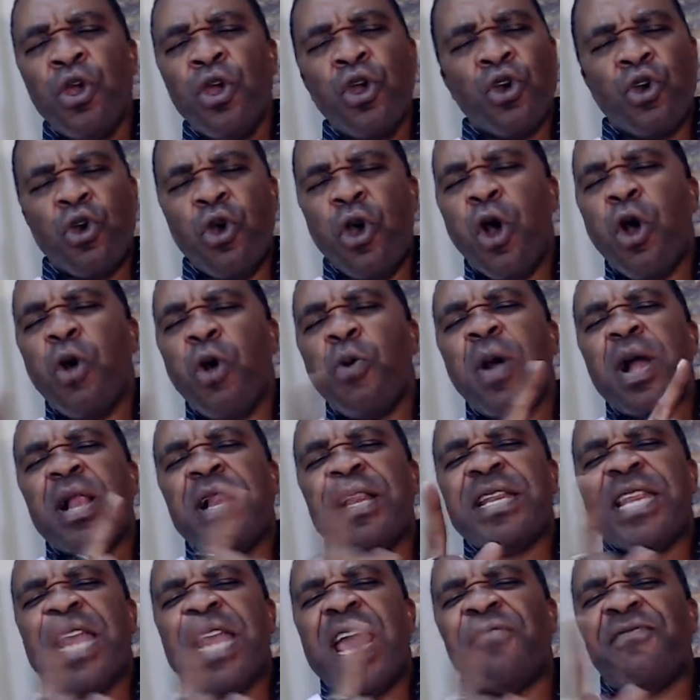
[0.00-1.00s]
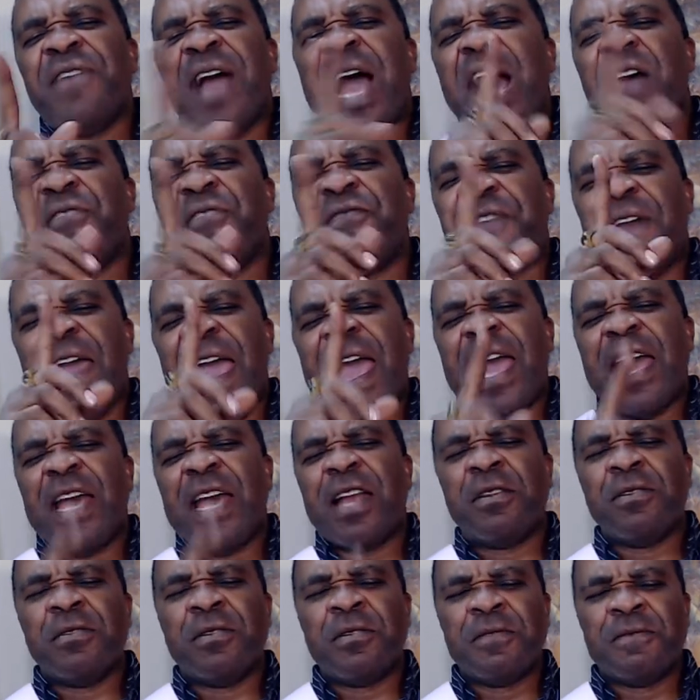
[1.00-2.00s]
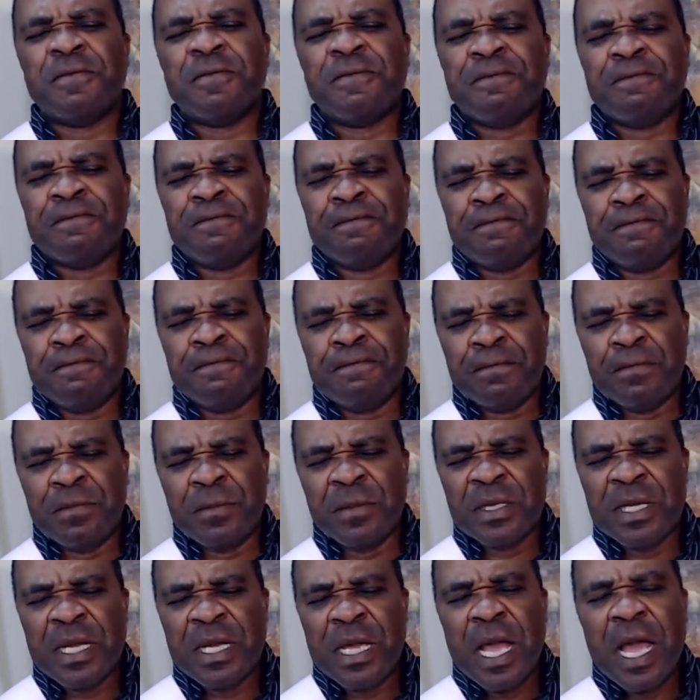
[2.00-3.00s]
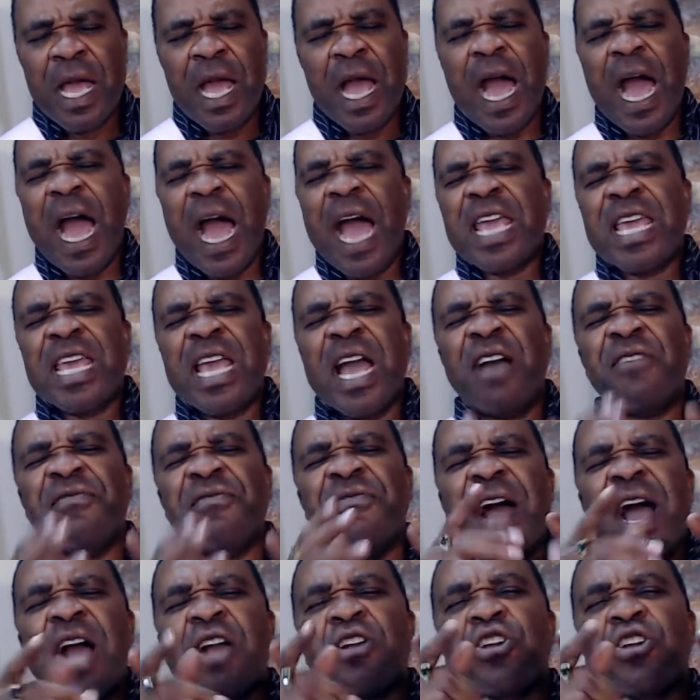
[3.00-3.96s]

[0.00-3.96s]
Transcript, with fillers: who will never fail. I have a